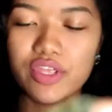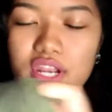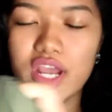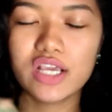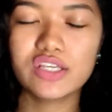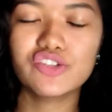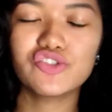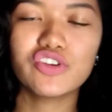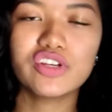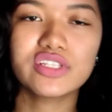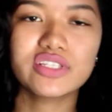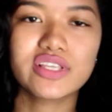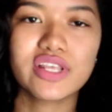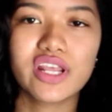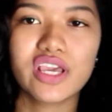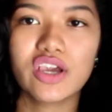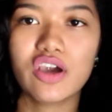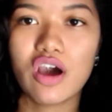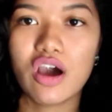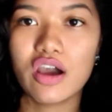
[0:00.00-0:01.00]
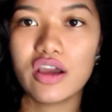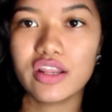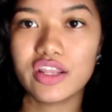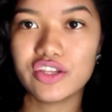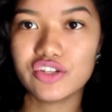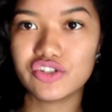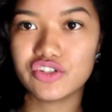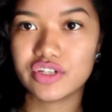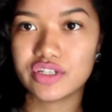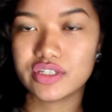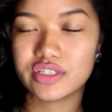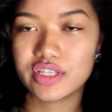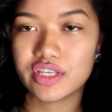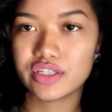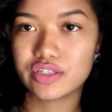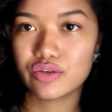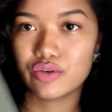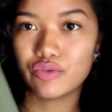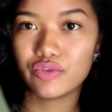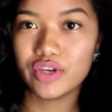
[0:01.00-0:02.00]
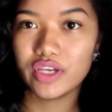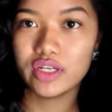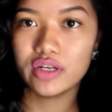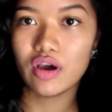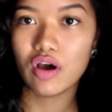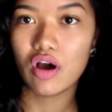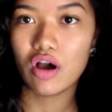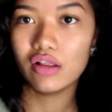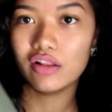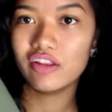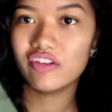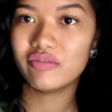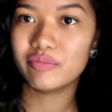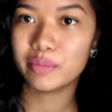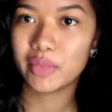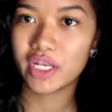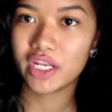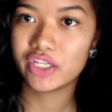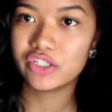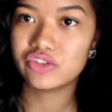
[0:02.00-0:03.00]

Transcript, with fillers: next dress that I got is just this green olive midi